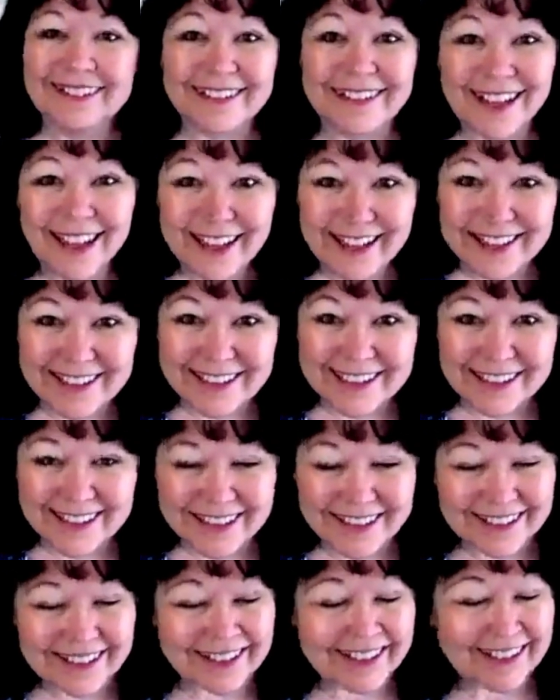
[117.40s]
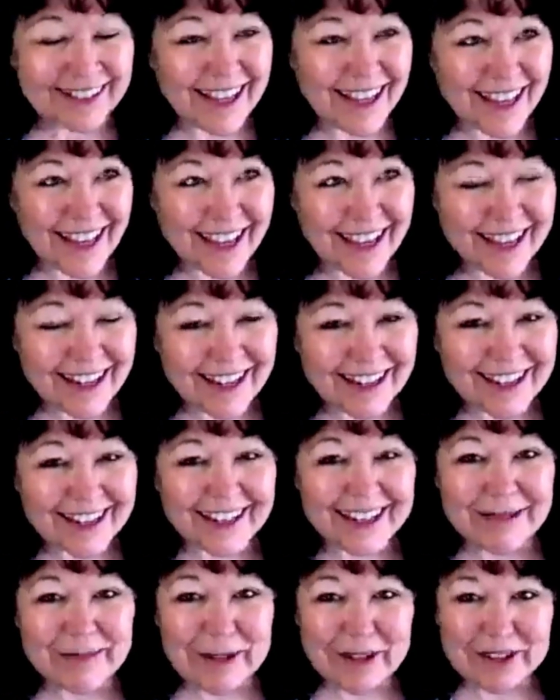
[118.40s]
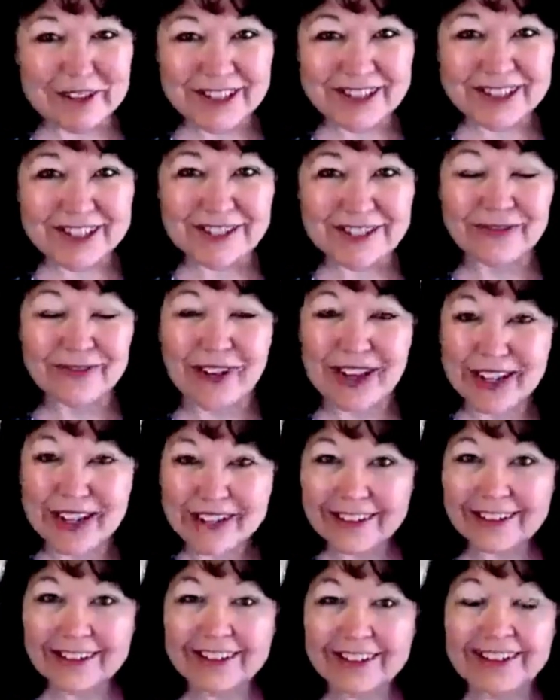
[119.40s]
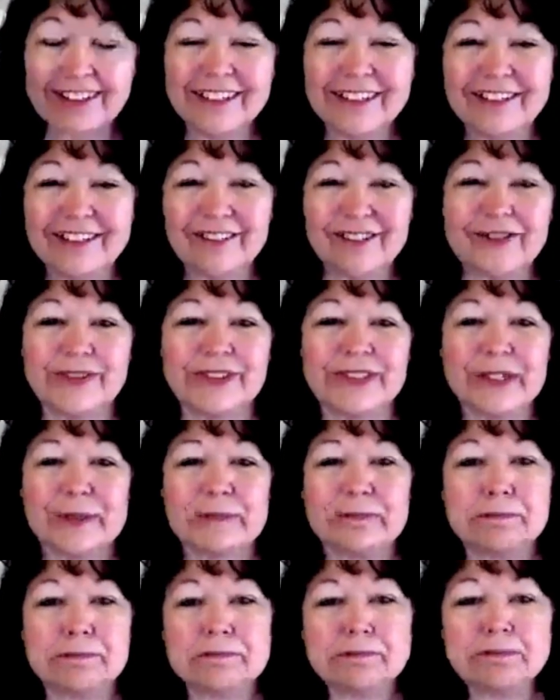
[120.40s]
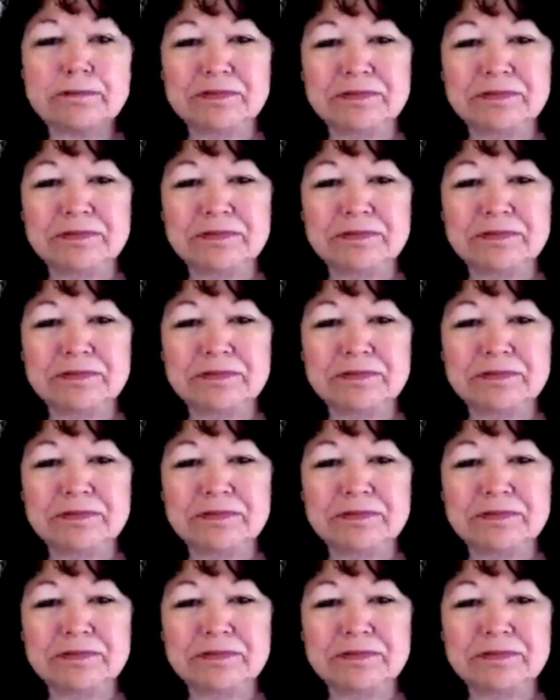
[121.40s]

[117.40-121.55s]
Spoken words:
Yes, yay, the emotions, finally a use for them.